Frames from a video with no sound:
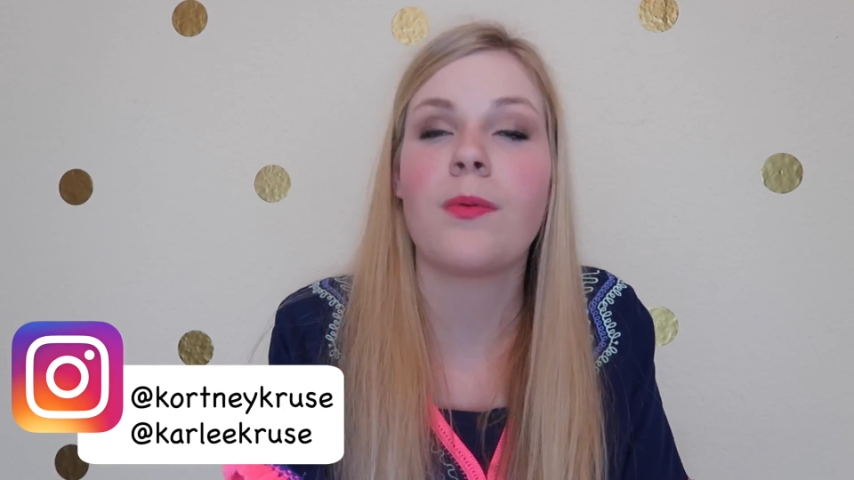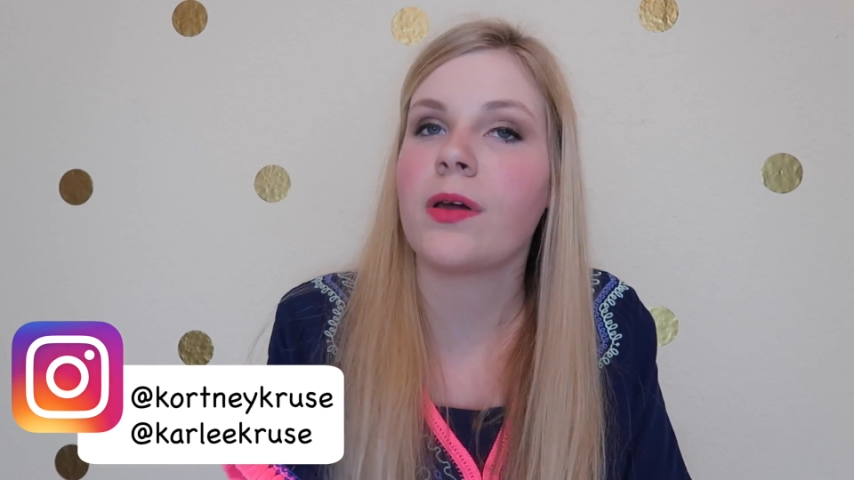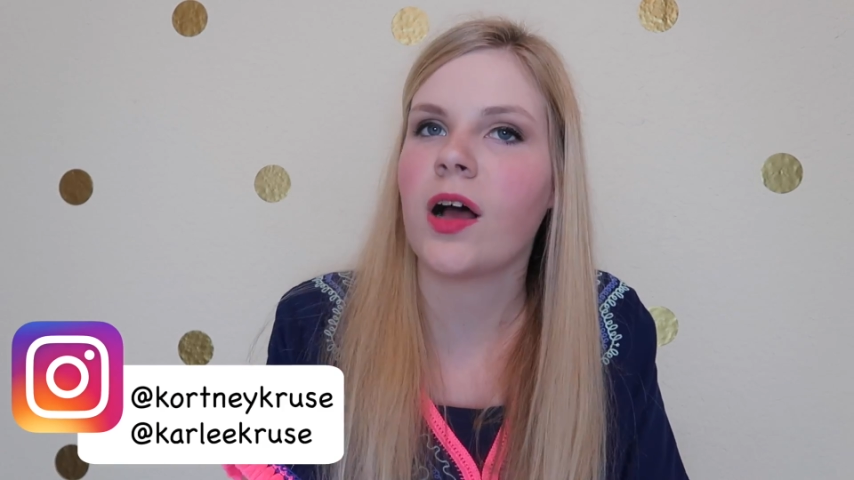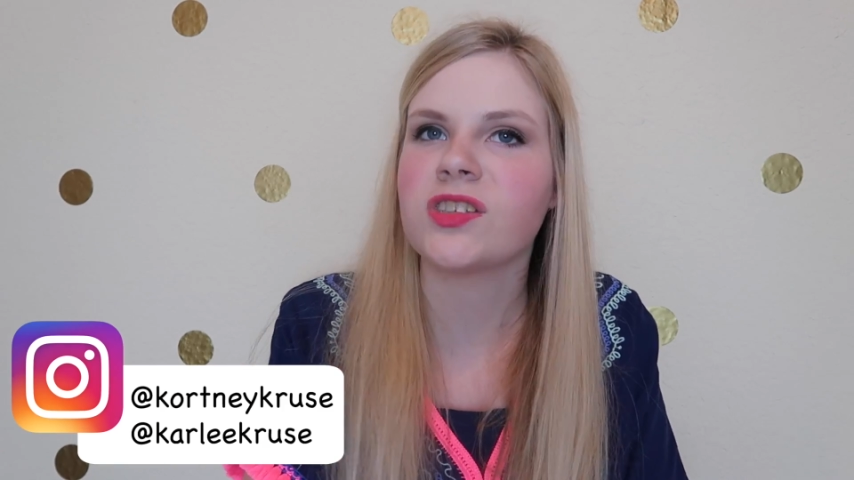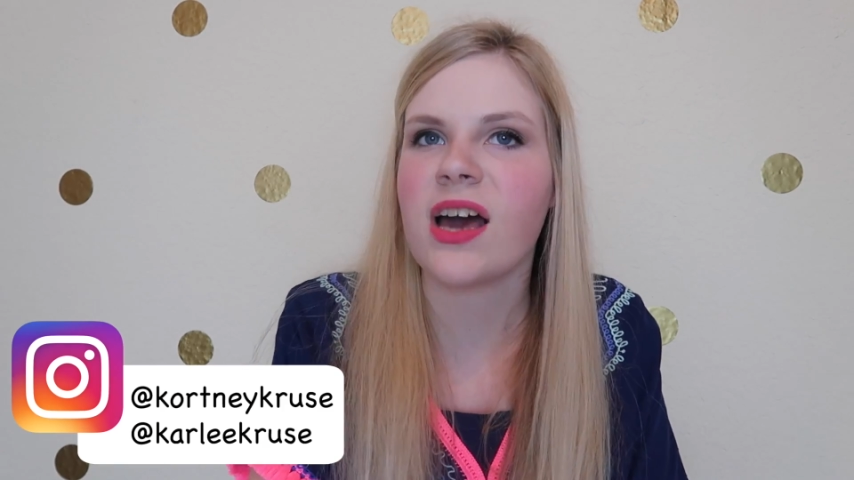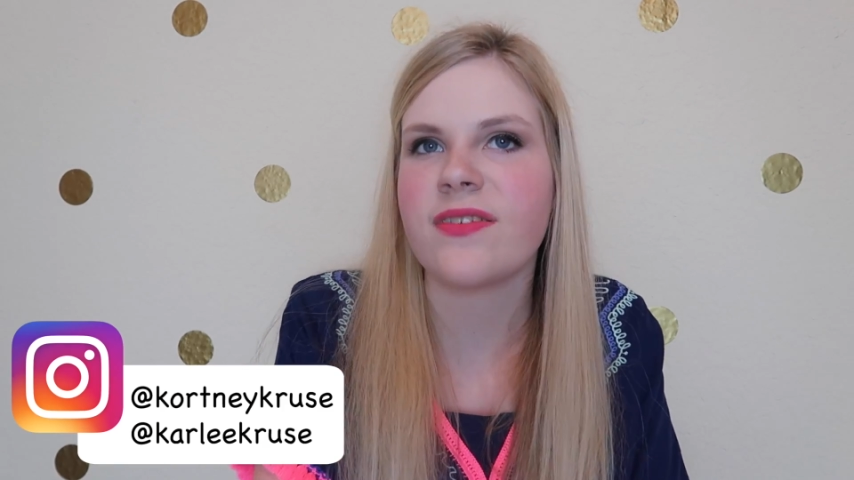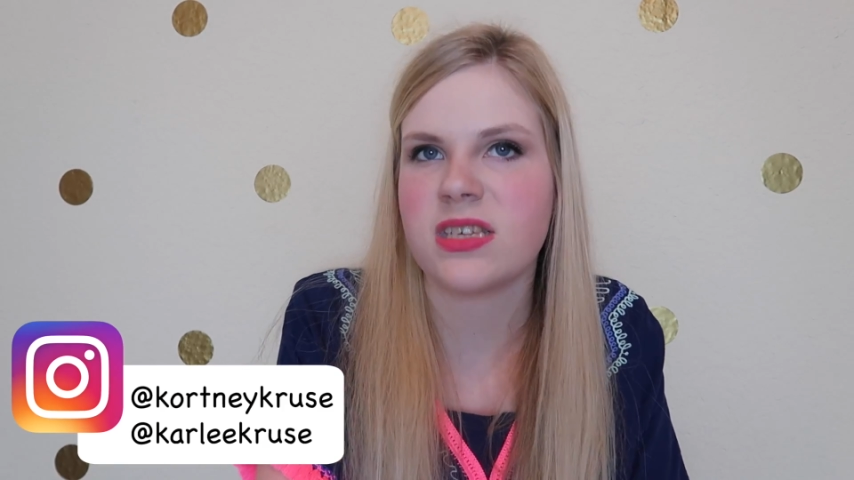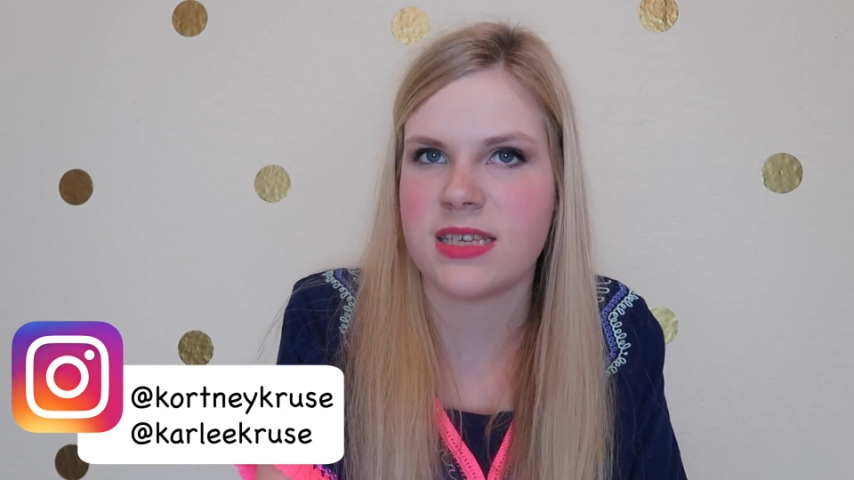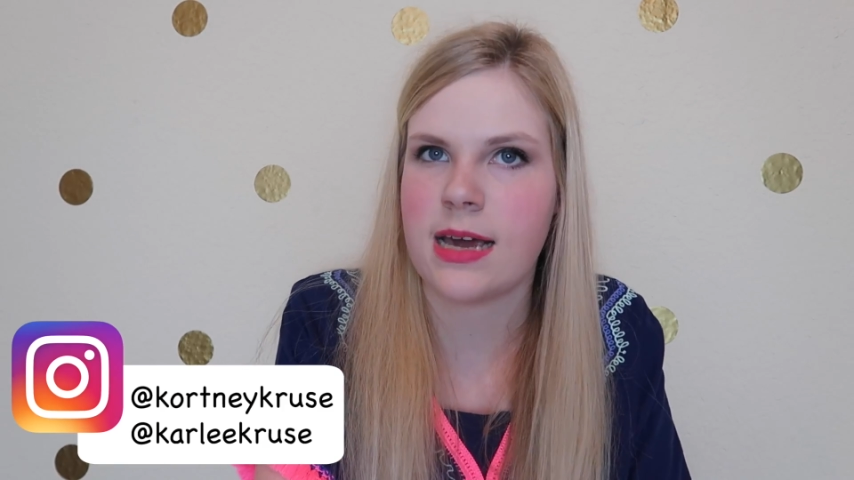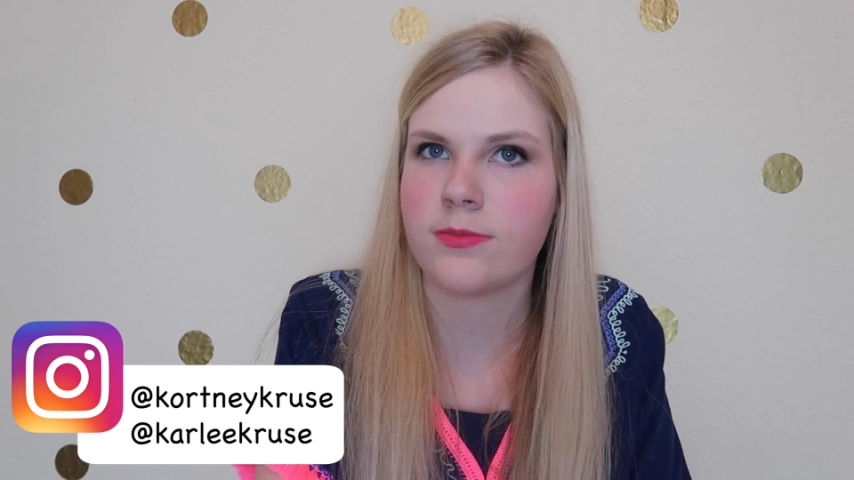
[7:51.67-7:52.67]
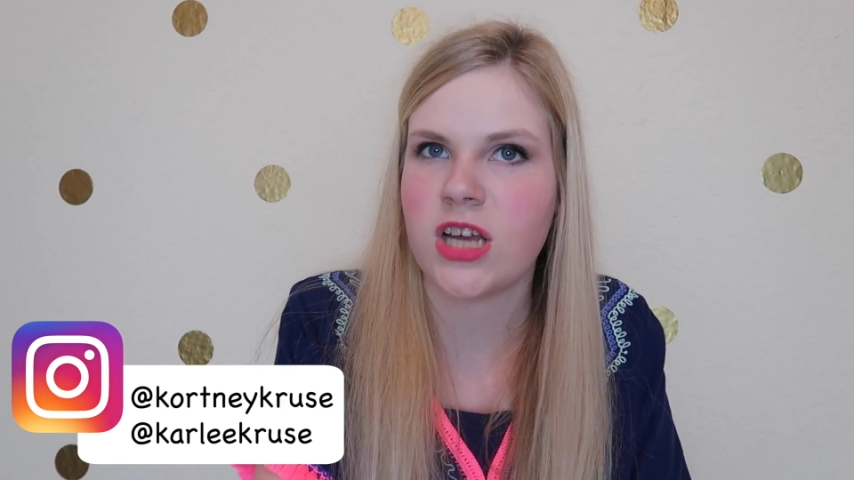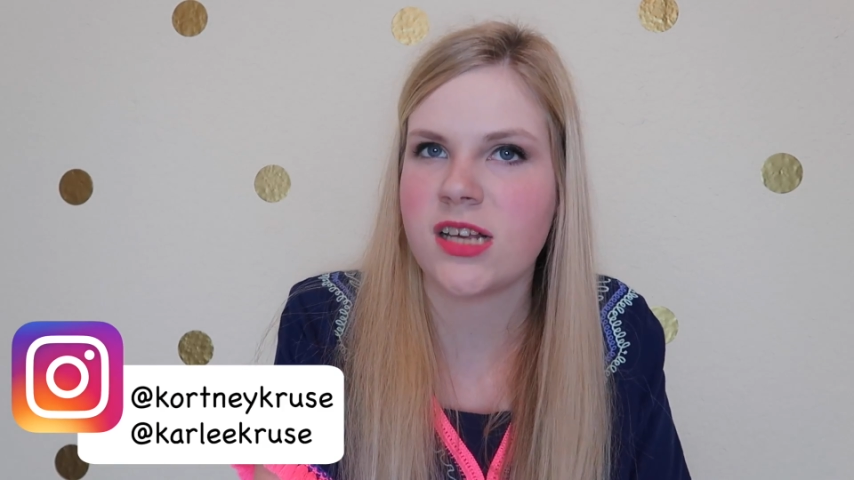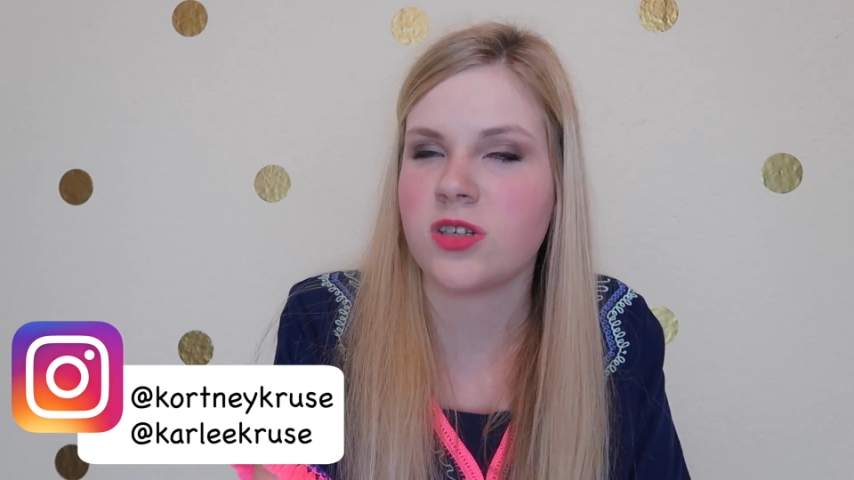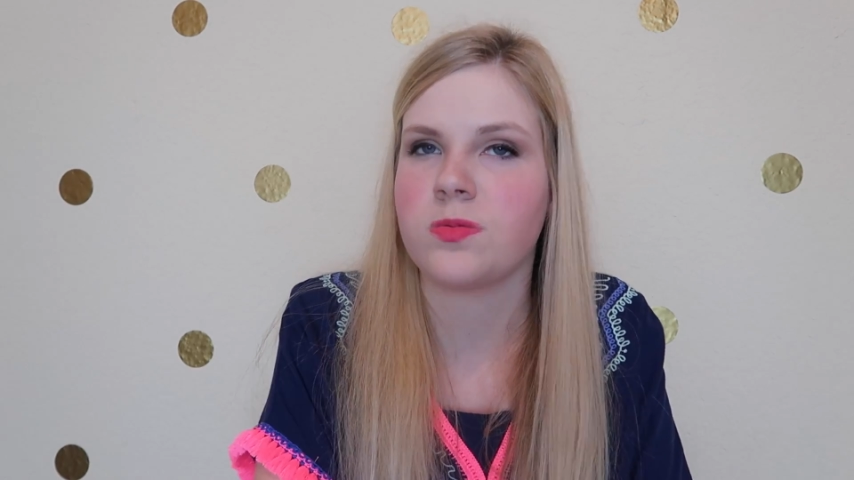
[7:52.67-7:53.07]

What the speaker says: And we also have a Snapchat,